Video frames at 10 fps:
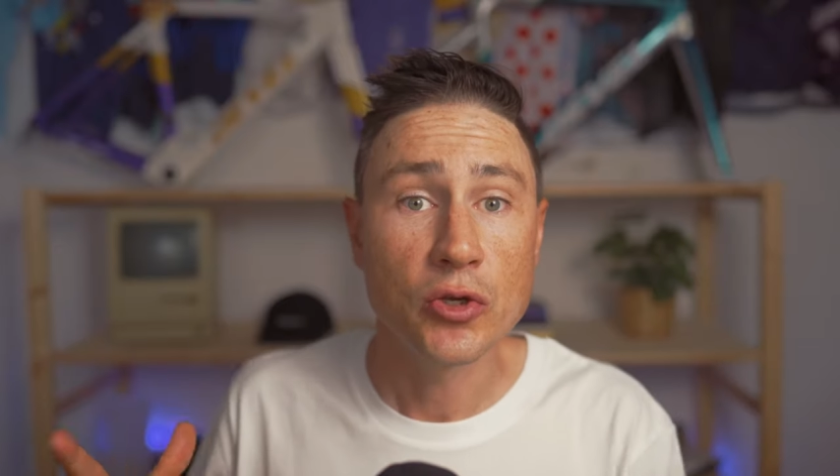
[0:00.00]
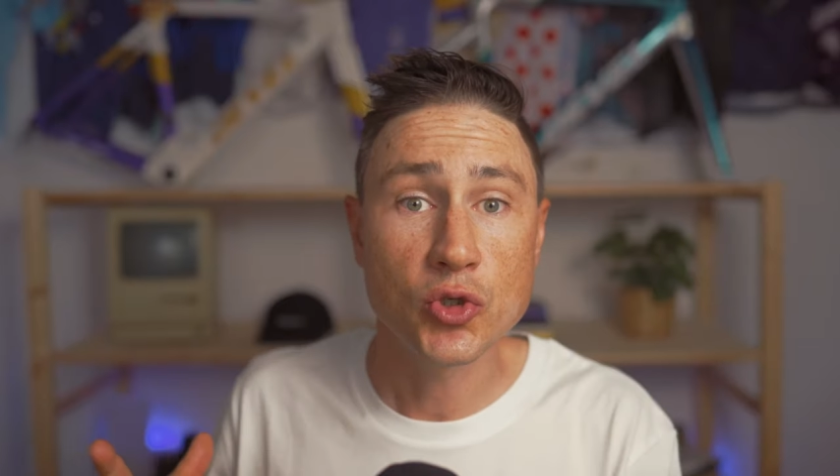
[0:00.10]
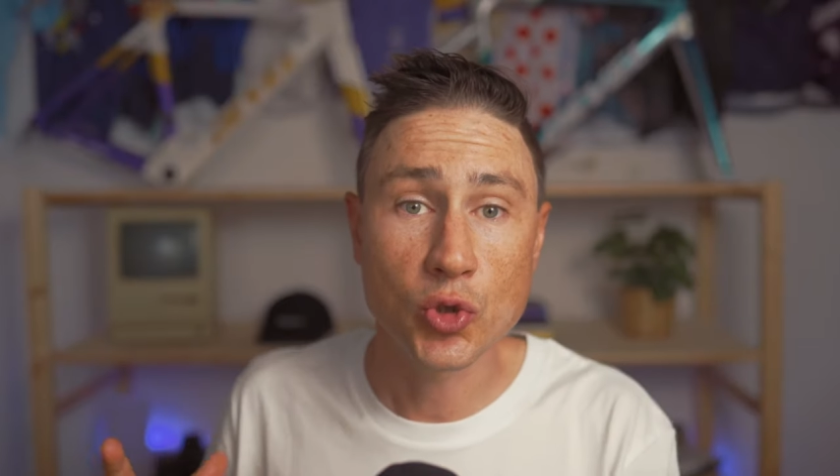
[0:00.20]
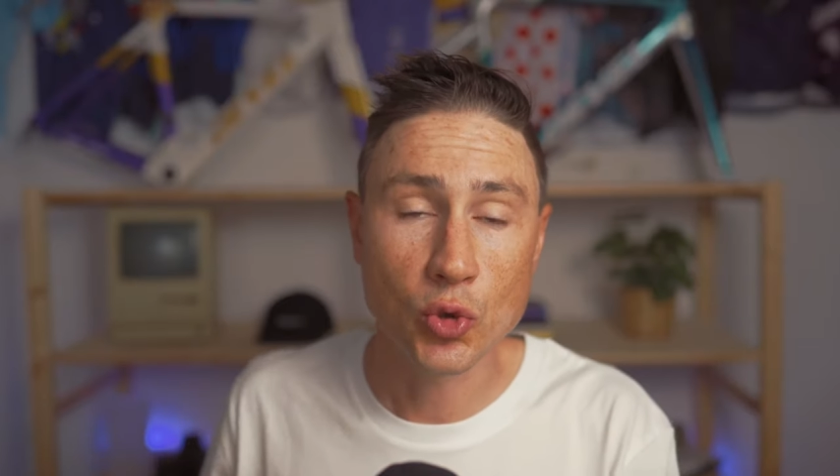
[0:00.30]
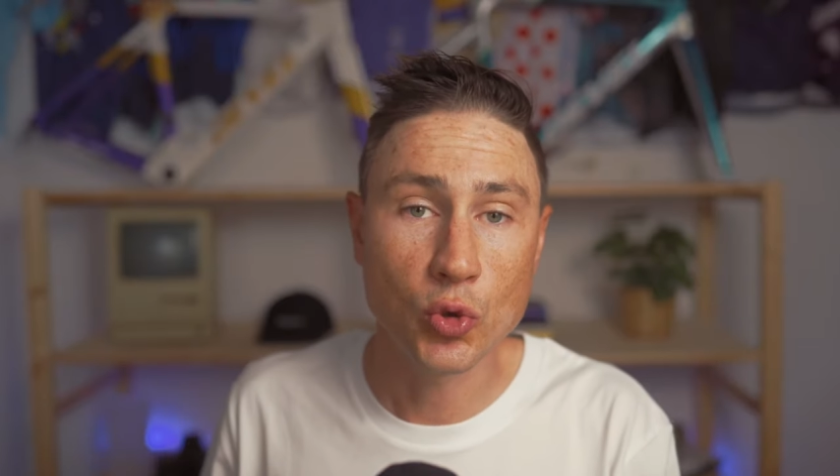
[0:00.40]

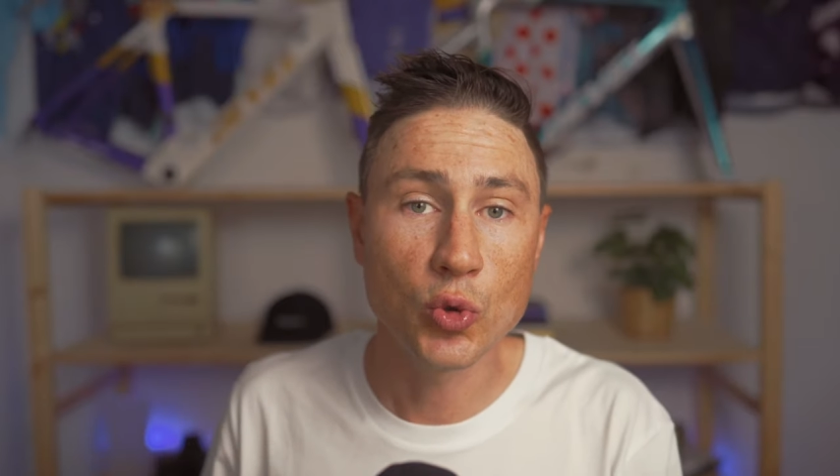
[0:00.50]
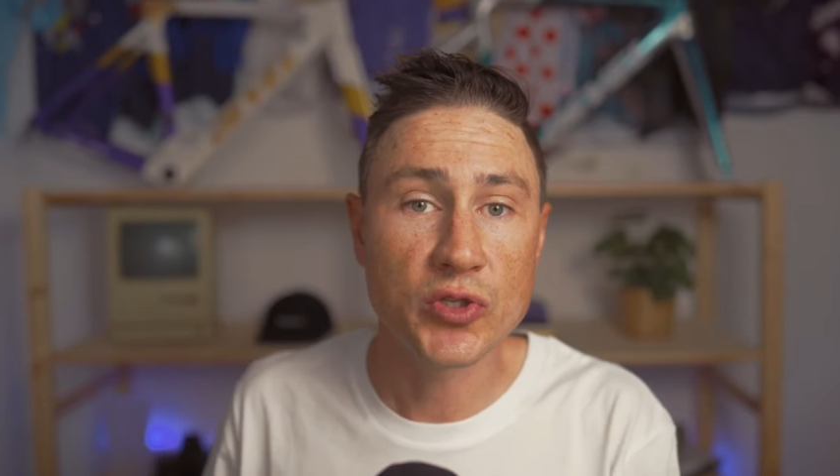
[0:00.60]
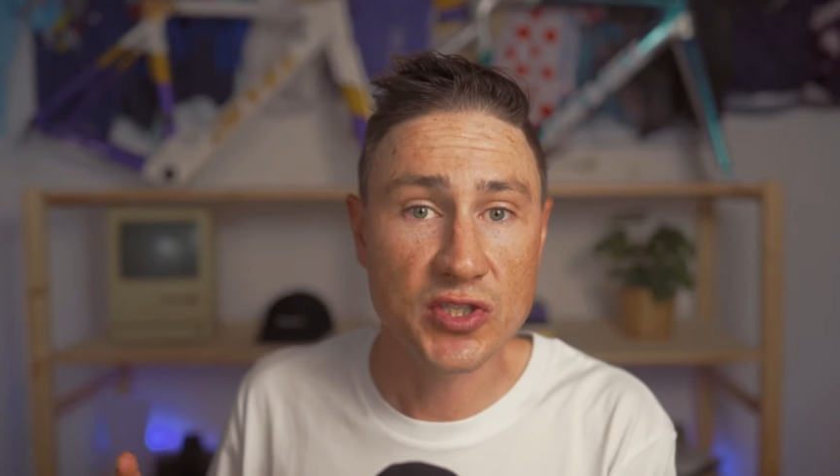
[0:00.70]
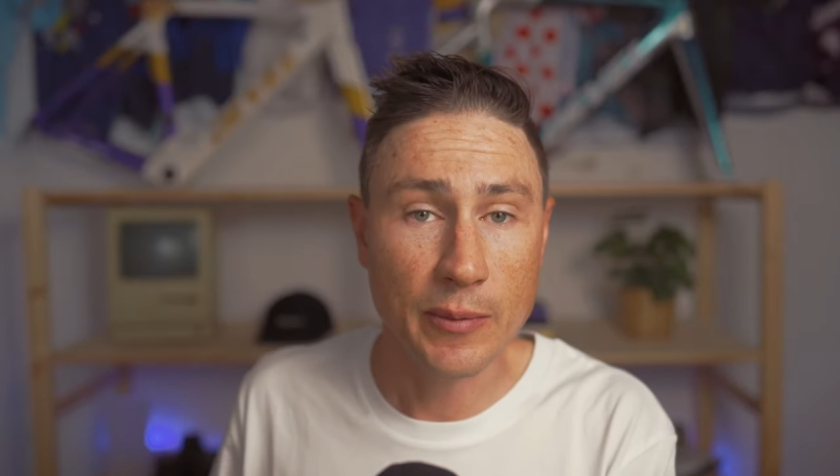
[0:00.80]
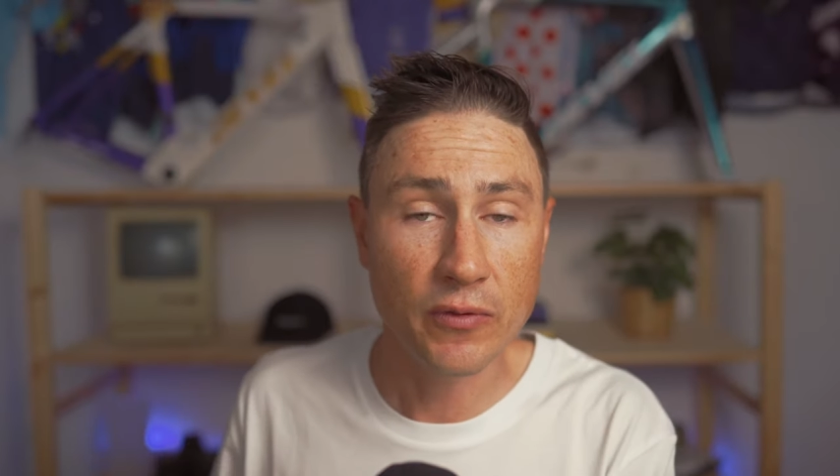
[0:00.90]
to
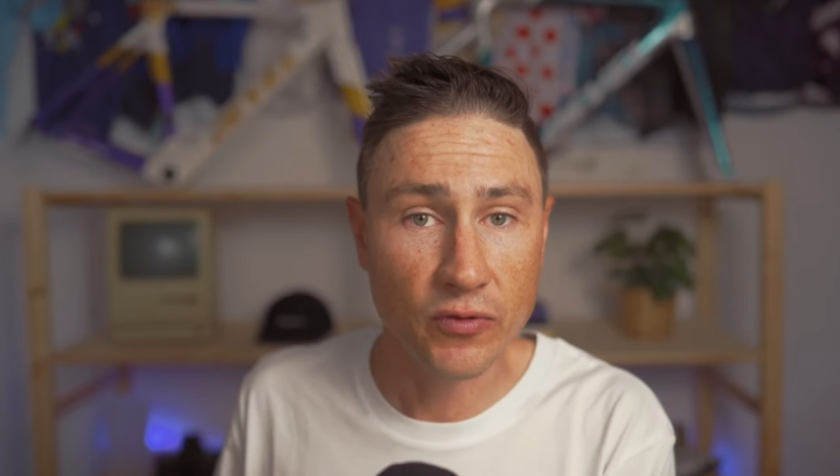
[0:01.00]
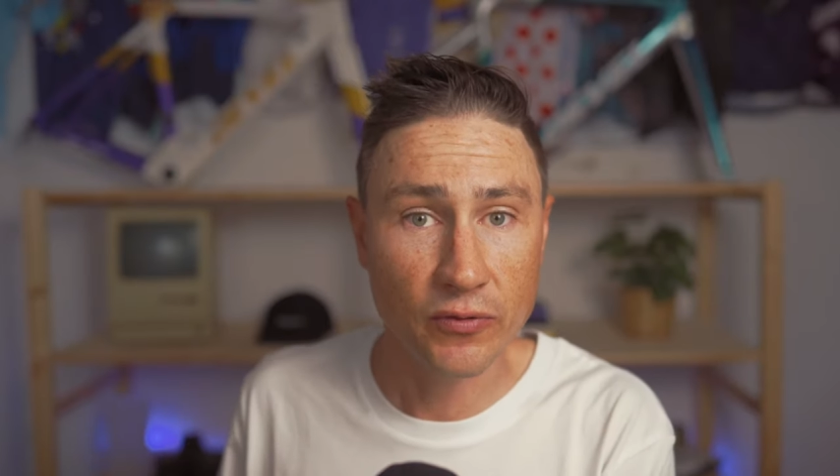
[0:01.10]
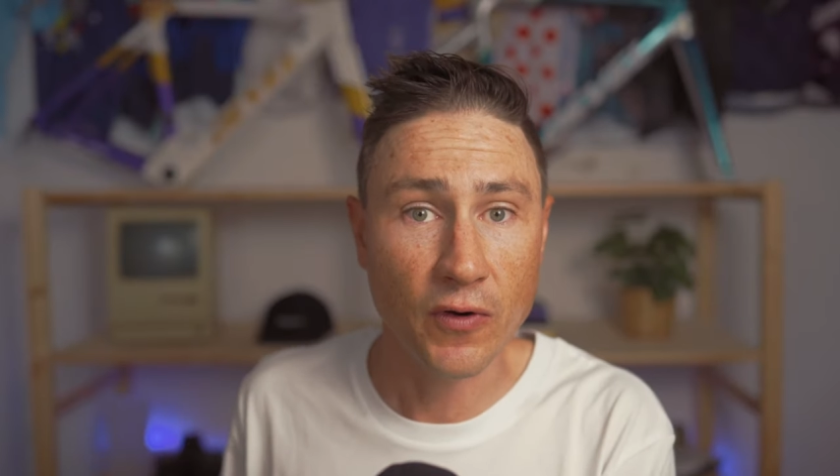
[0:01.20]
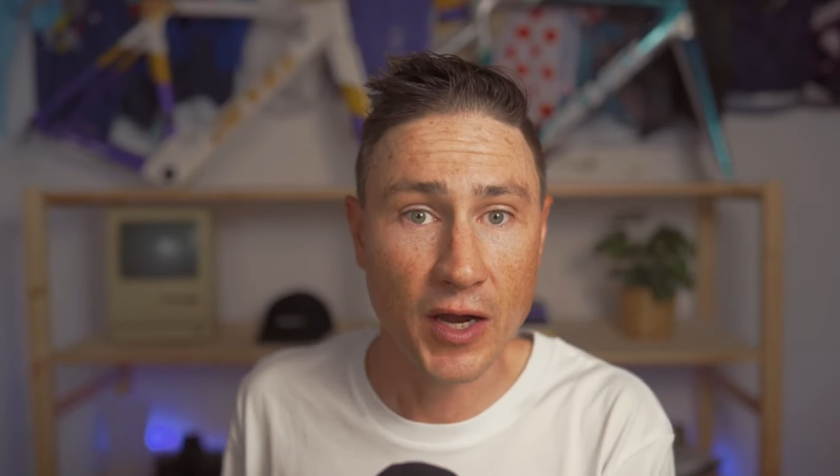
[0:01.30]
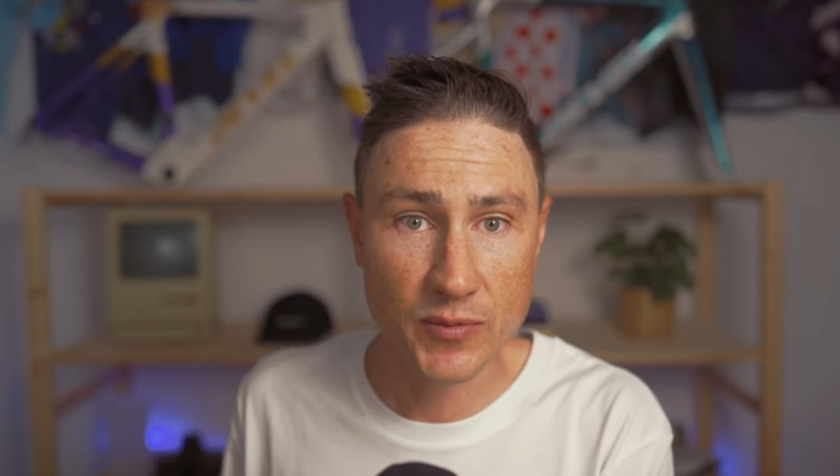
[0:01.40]
some of the
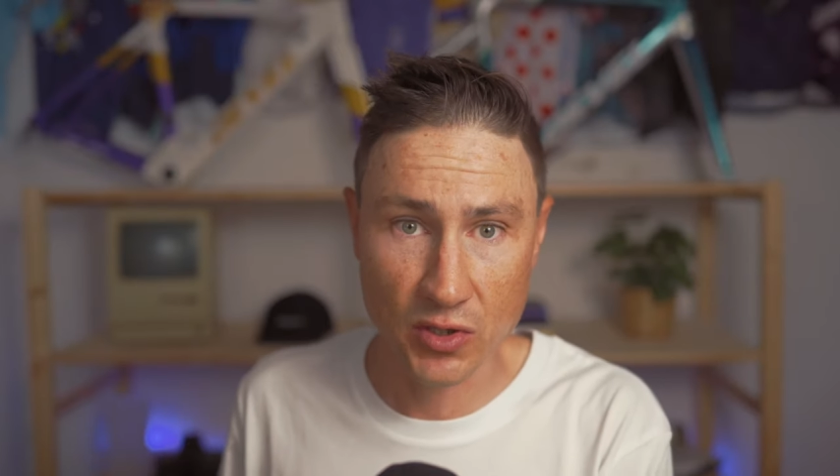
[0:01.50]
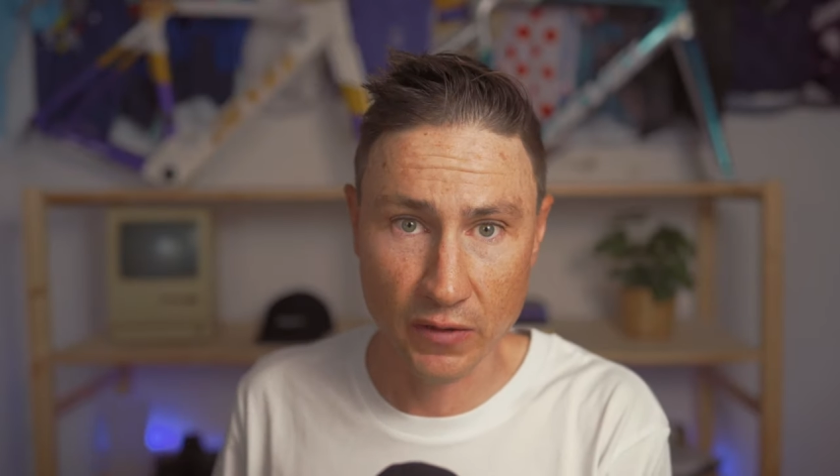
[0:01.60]
frames that